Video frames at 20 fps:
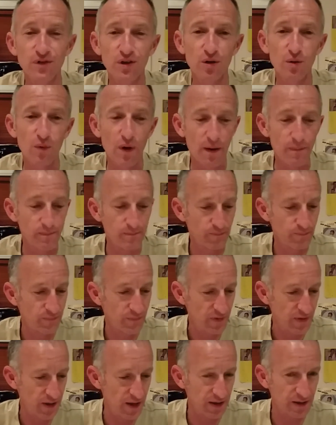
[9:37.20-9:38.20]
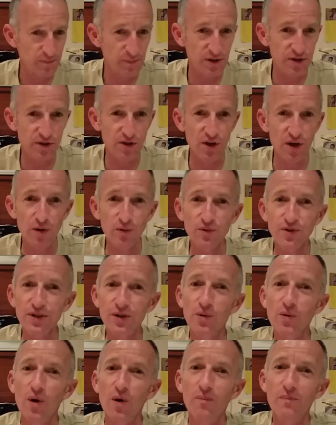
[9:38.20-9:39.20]
Good one. Thanks, Mr. Turtle. See
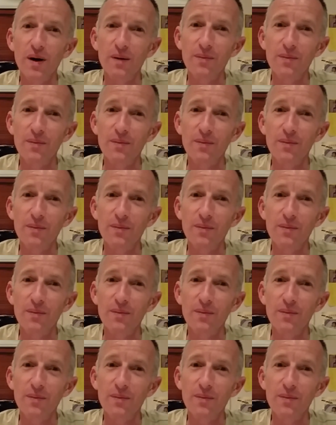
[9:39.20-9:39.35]
you all.